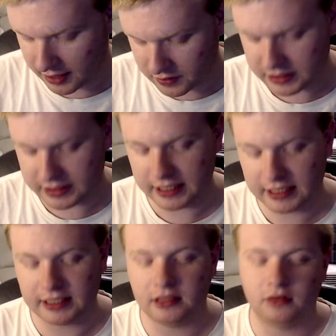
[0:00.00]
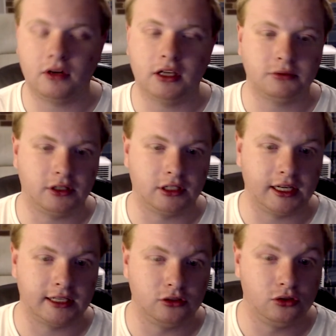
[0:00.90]
it sitting in the right spot, and I
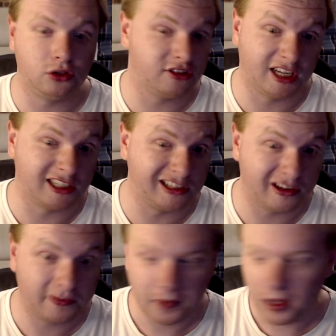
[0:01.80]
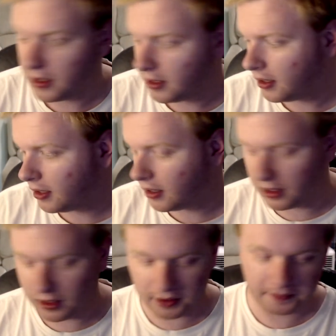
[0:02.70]
guess you don't touch it.
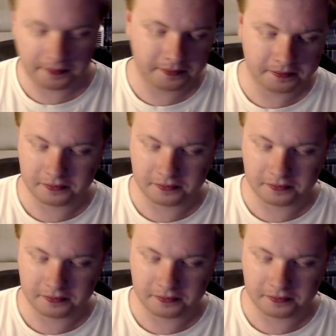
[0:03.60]
And